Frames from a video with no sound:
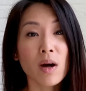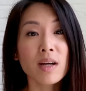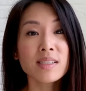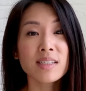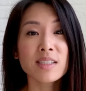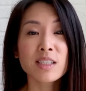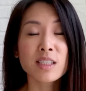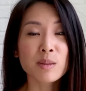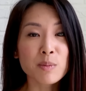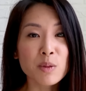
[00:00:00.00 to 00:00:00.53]
it was
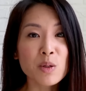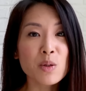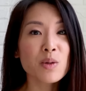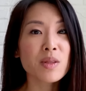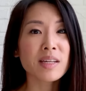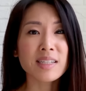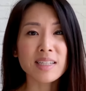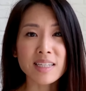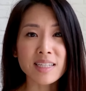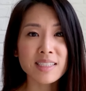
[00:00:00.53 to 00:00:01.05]
a smooth
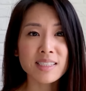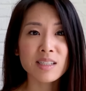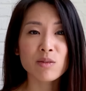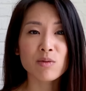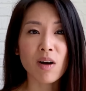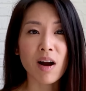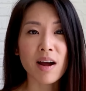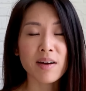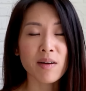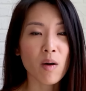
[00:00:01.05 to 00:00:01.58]
and easy
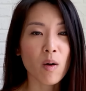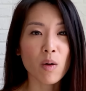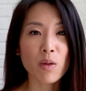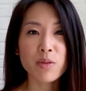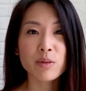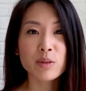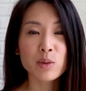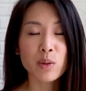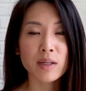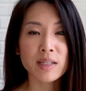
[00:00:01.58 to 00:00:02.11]
ride all
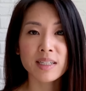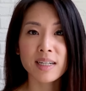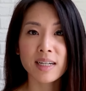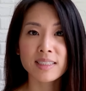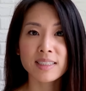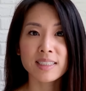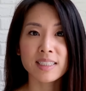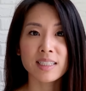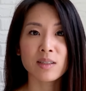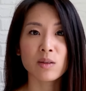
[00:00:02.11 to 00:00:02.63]
through
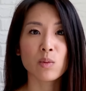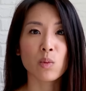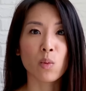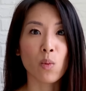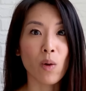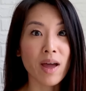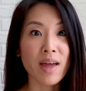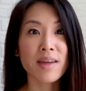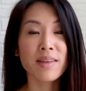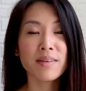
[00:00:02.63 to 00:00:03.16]
2019
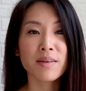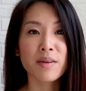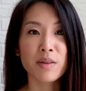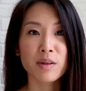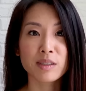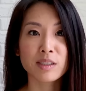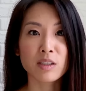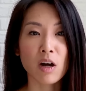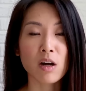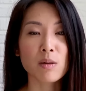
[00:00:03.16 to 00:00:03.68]
when
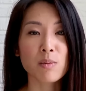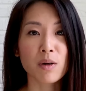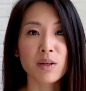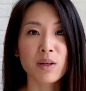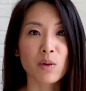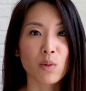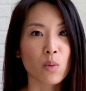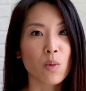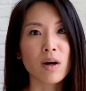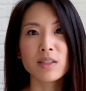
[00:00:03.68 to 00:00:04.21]
the stock
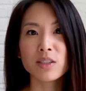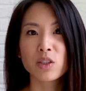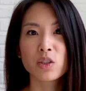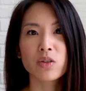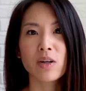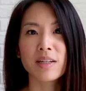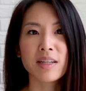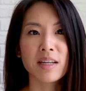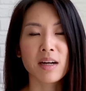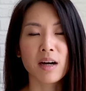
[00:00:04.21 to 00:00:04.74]
market was
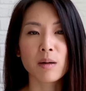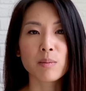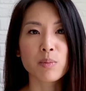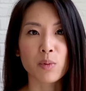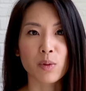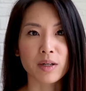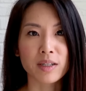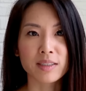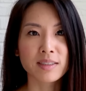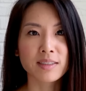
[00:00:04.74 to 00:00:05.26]
trending
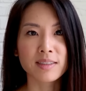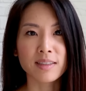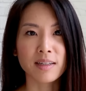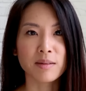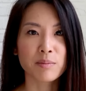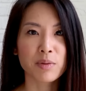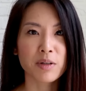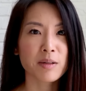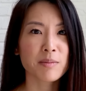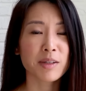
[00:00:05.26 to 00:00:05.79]
upwards
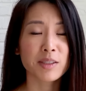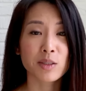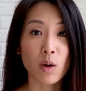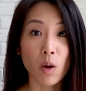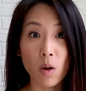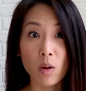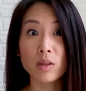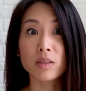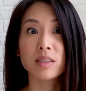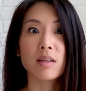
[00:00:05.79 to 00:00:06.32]
and pretty much
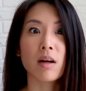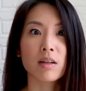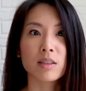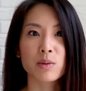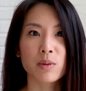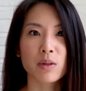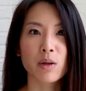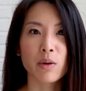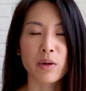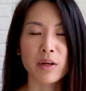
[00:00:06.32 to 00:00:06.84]
all stocks
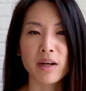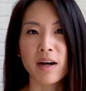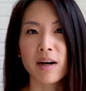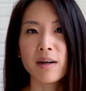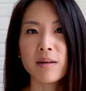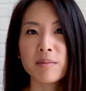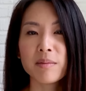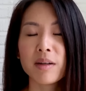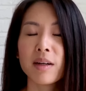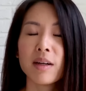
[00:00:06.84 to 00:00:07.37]
were going
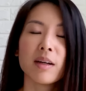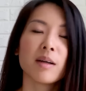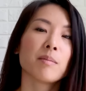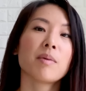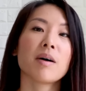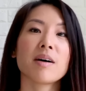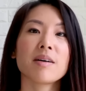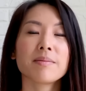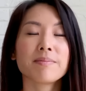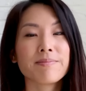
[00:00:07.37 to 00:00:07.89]
up.
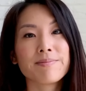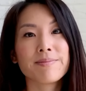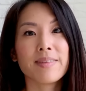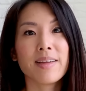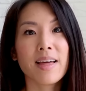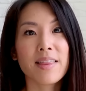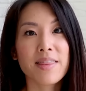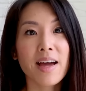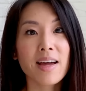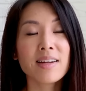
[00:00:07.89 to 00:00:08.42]
But
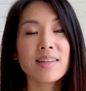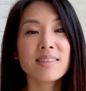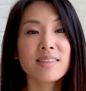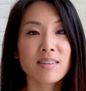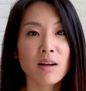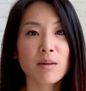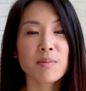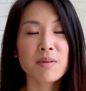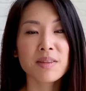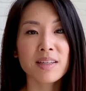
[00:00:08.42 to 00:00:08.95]
that has
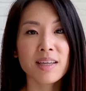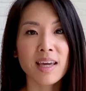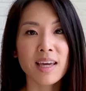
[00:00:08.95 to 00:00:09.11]
not been